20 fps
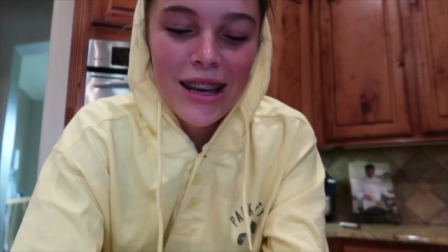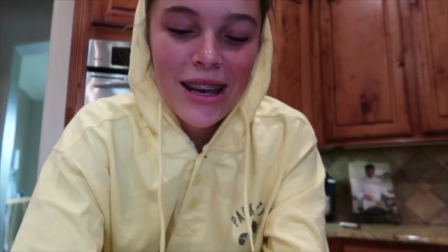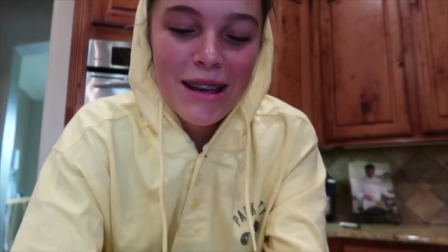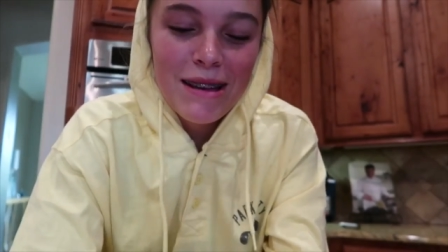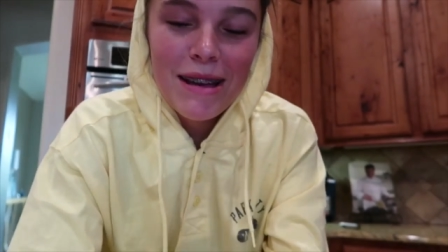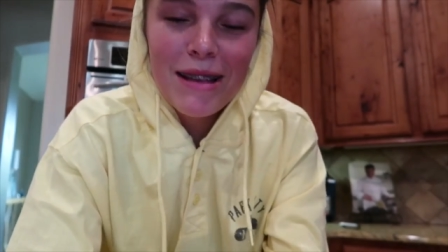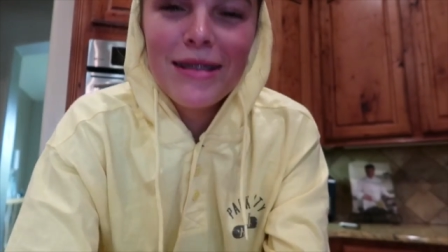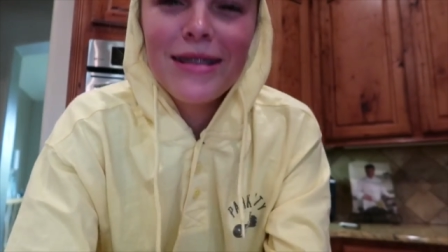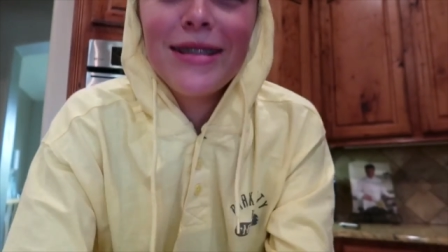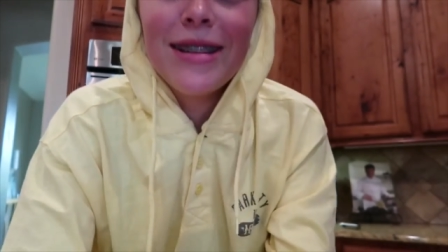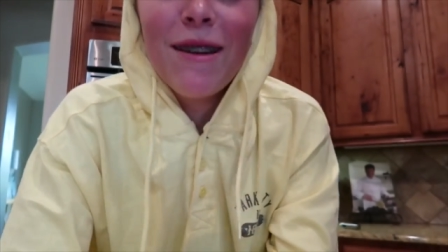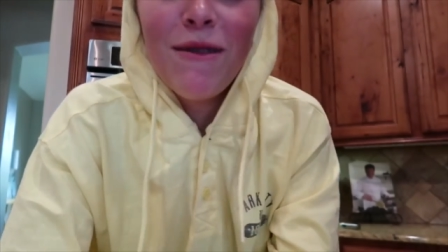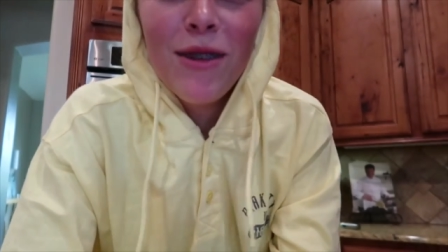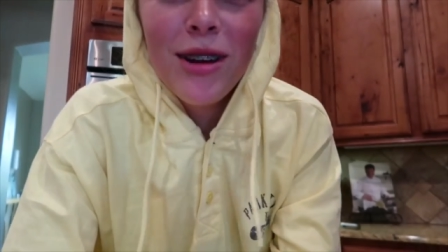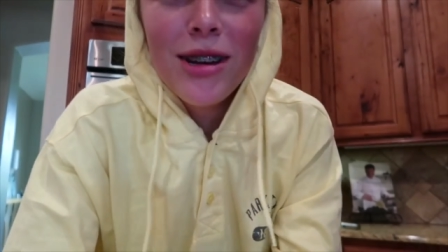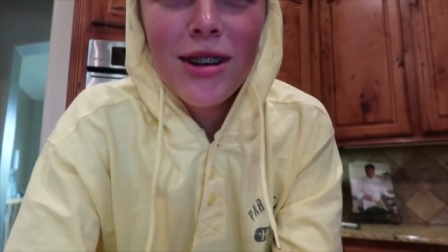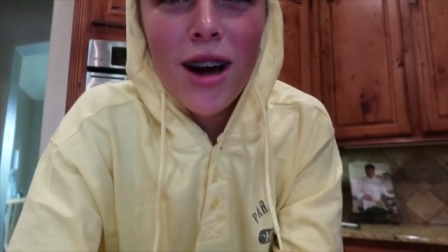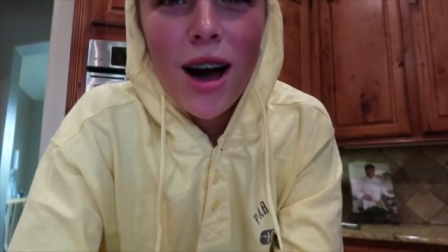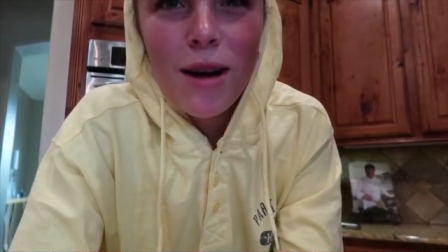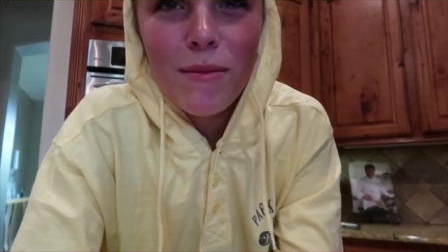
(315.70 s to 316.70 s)
It's definitely
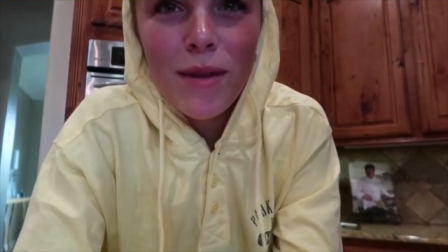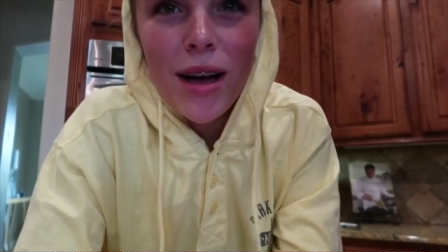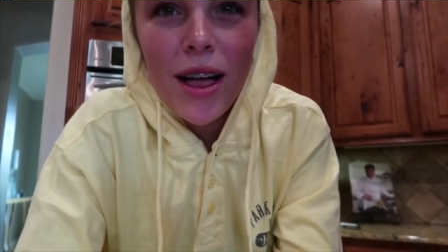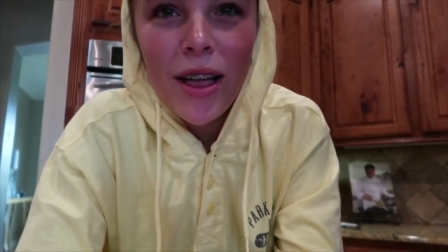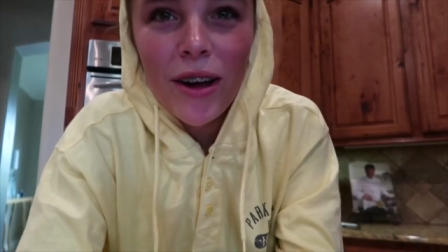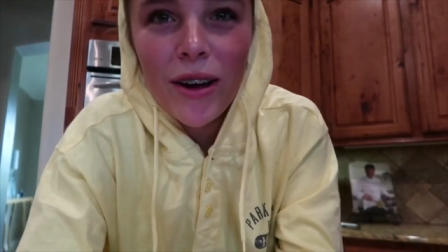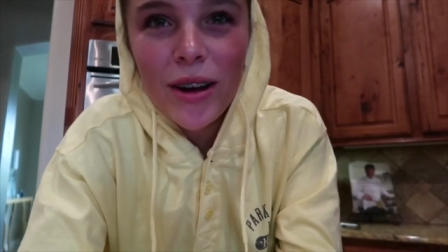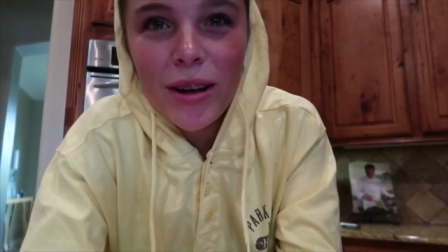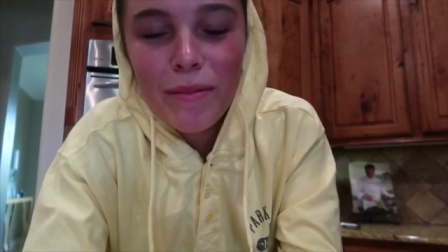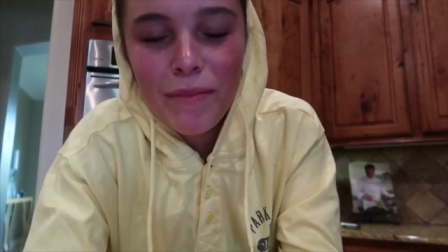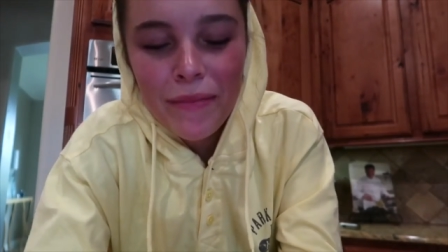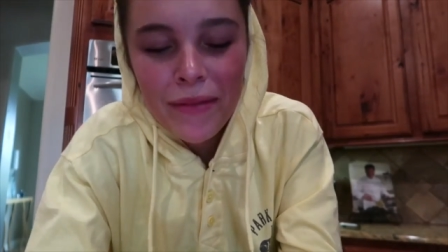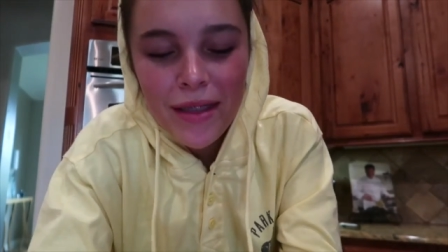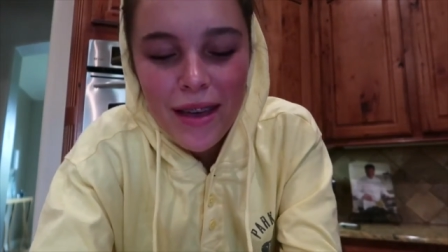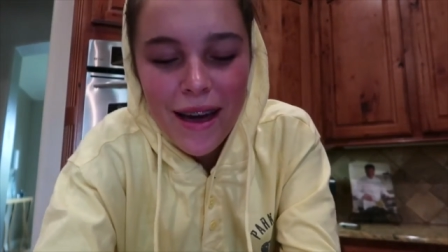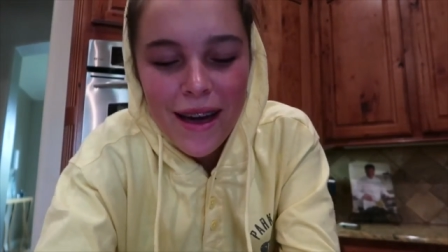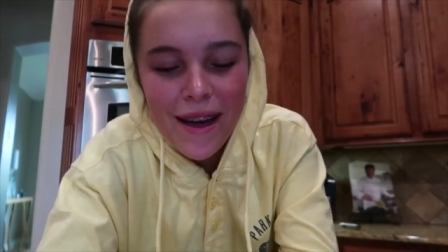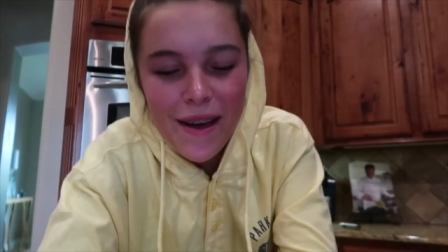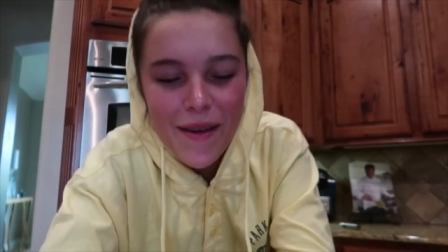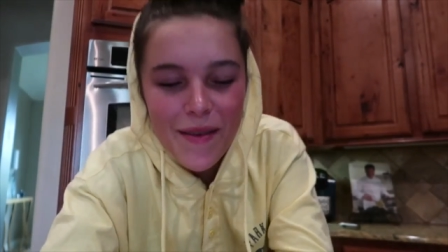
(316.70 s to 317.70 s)
not Mallory.
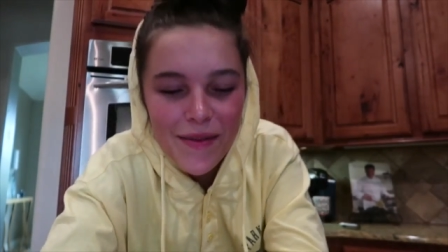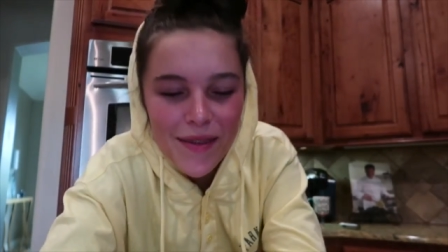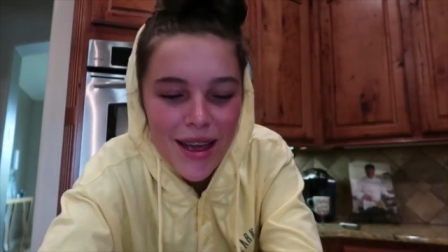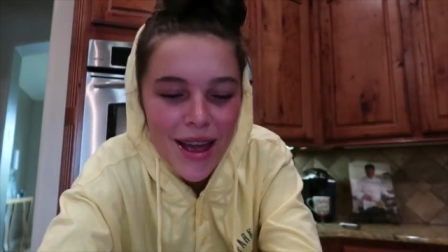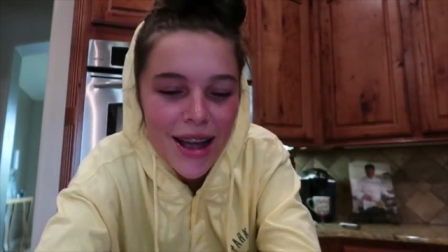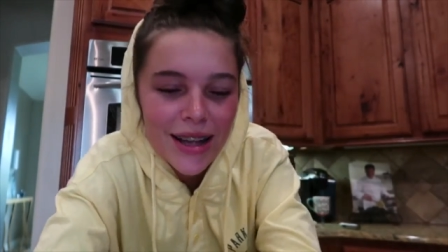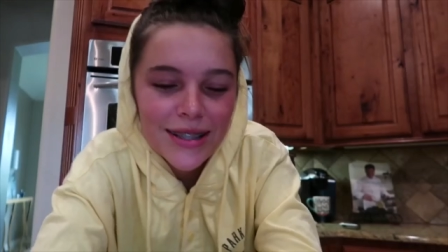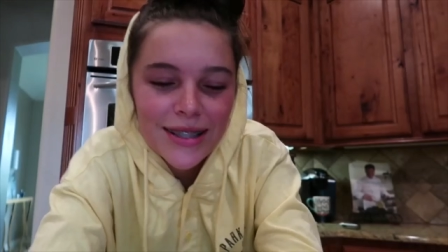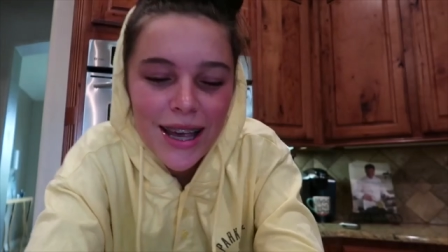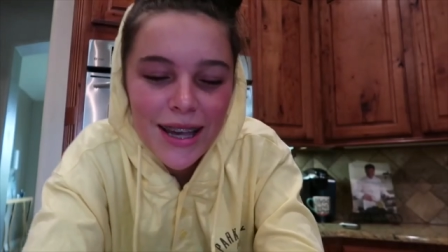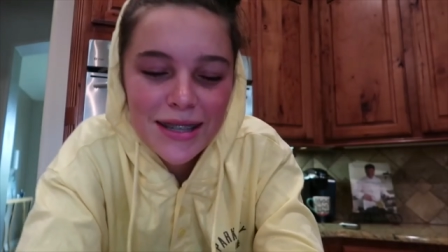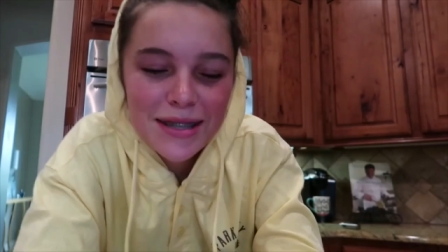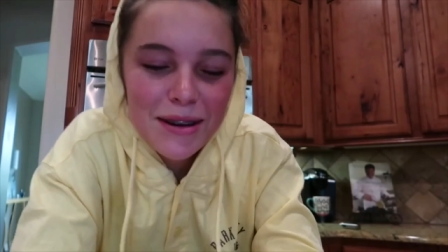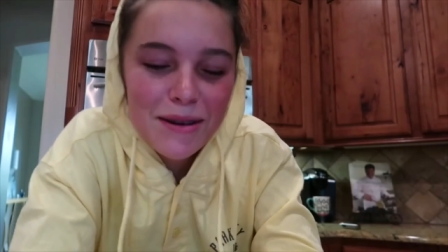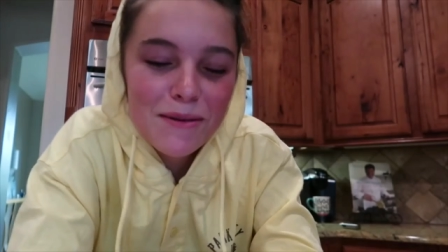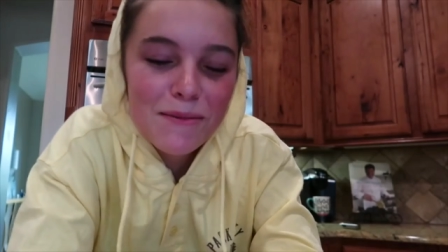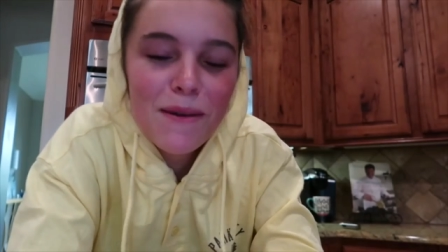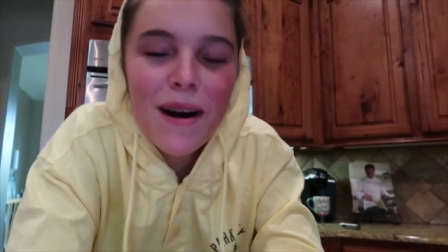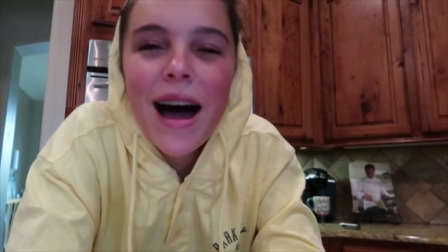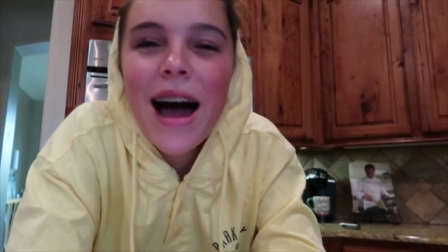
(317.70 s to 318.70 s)
It says,
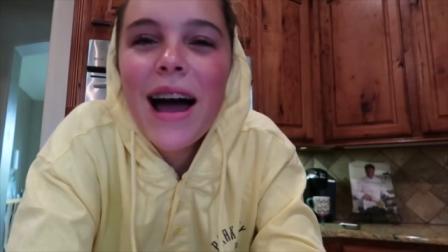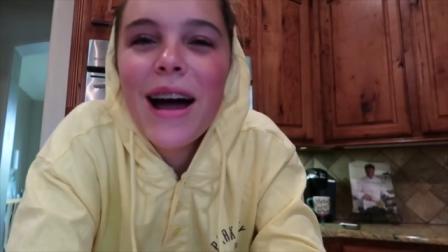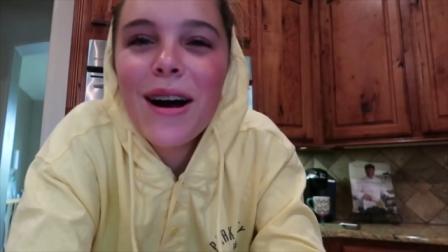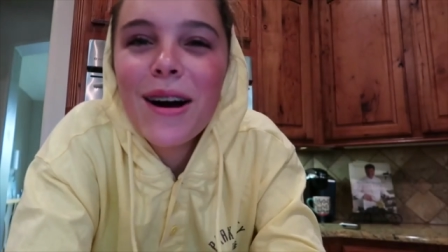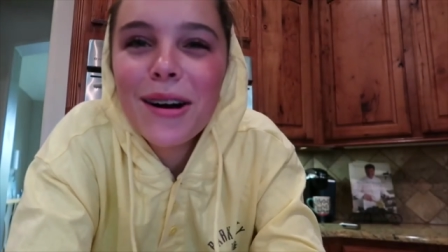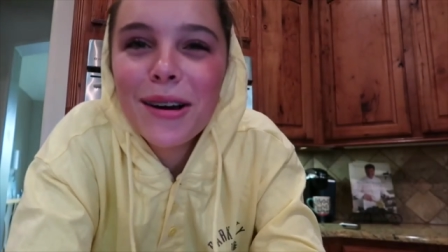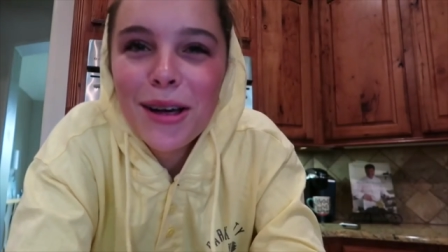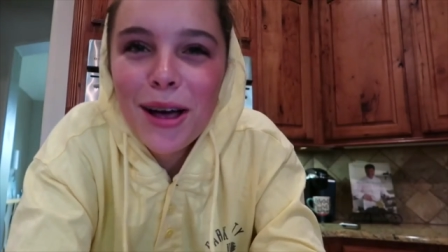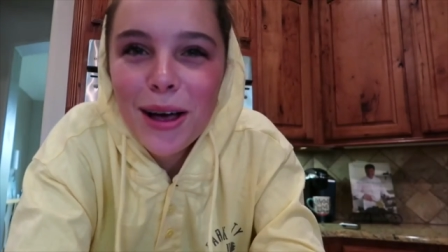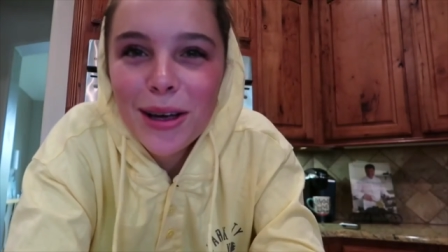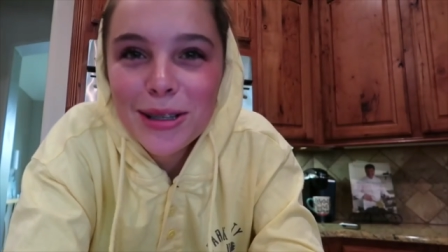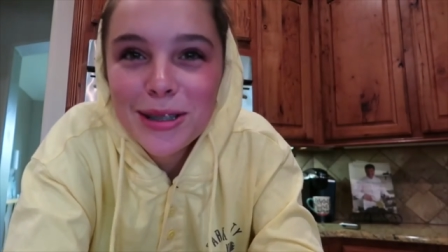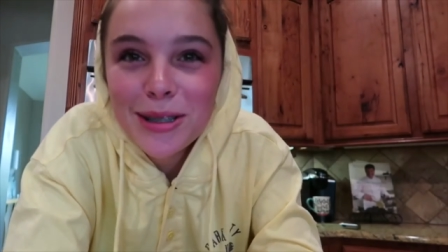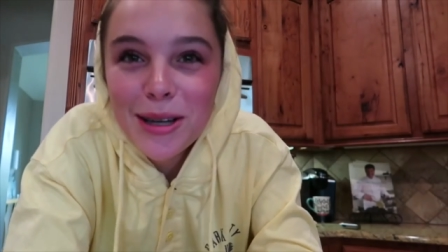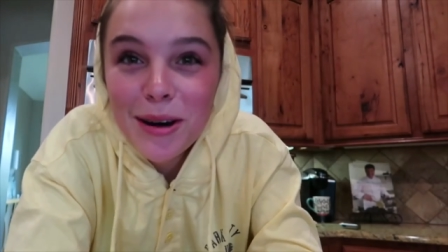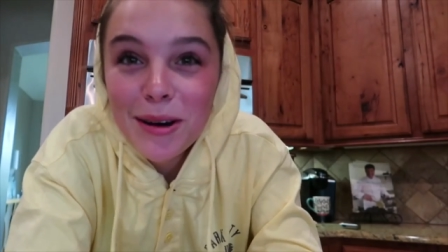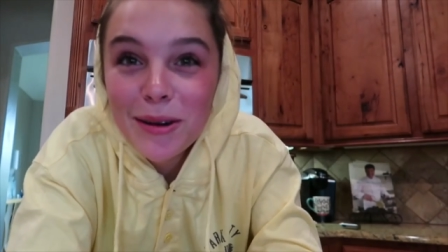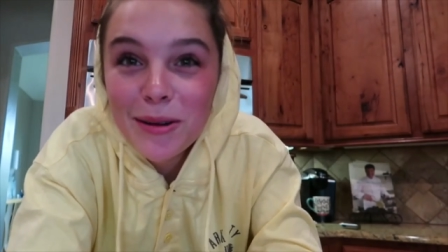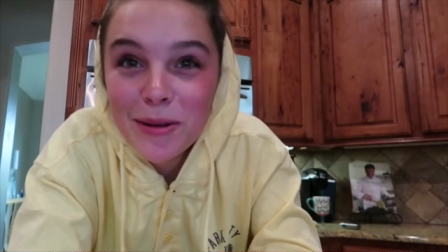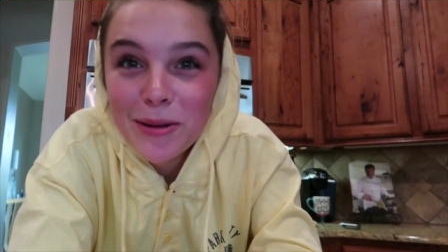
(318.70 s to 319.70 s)
why are y'all
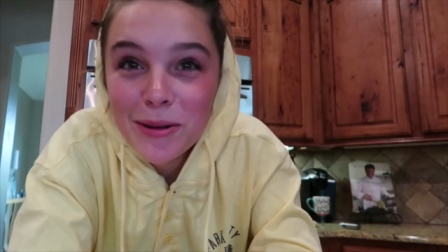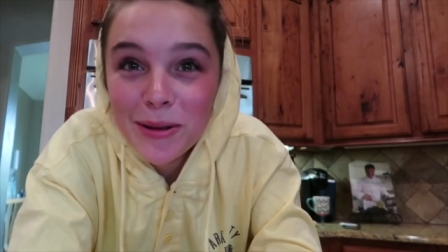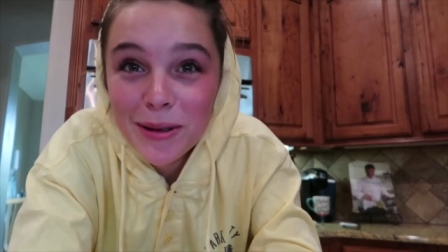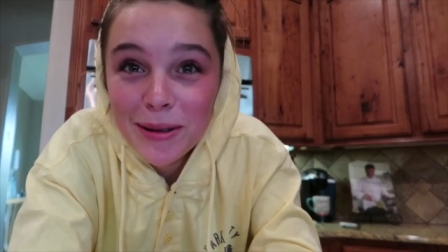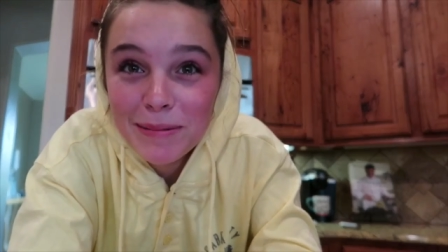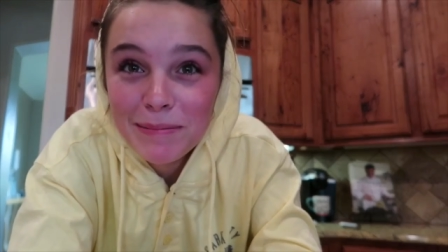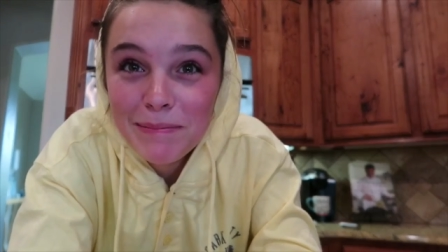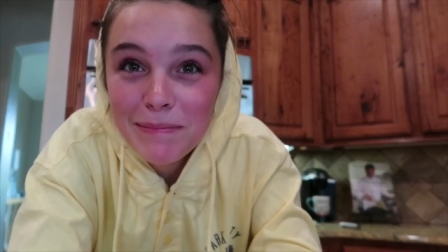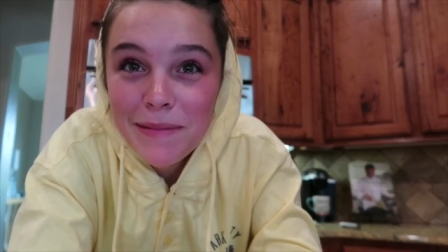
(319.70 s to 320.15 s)
so cool?